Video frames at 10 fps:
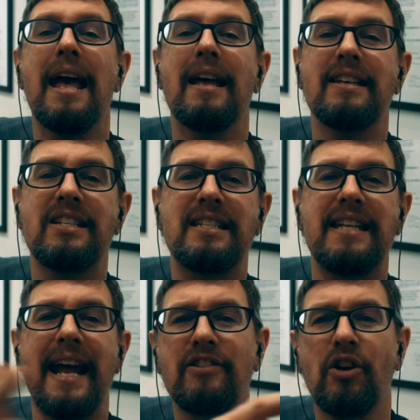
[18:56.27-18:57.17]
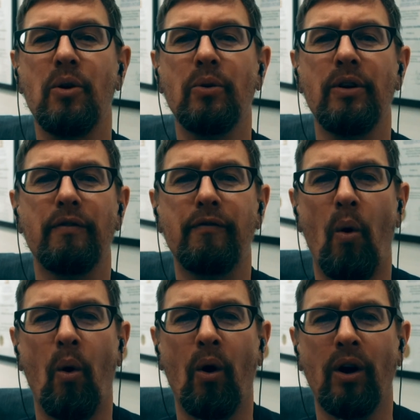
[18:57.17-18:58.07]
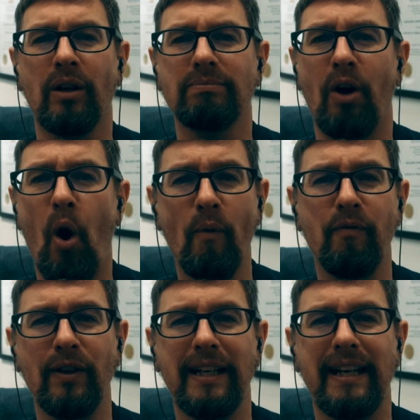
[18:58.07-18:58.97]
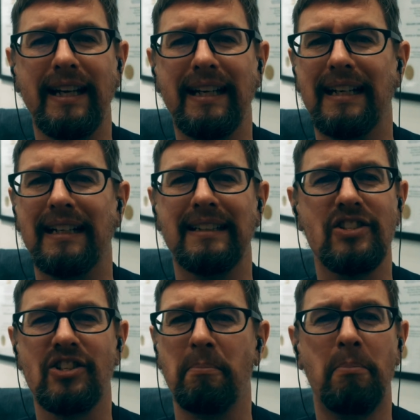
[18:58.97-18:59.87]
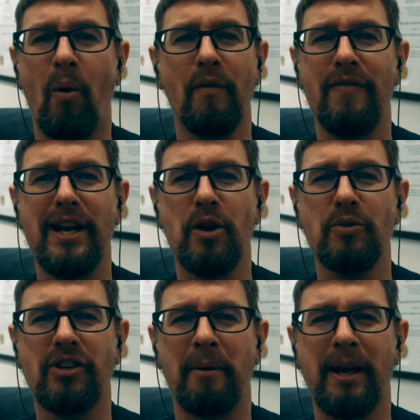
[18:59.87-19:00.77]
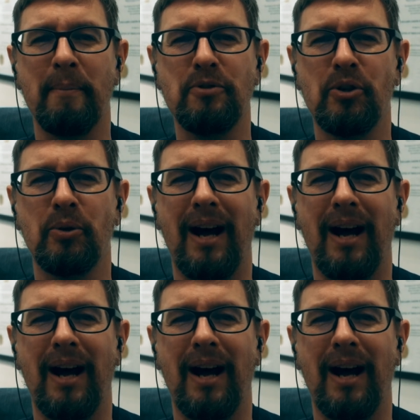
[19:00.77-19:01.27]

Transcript: Stay tuned for hopefully some more videos coming up soon.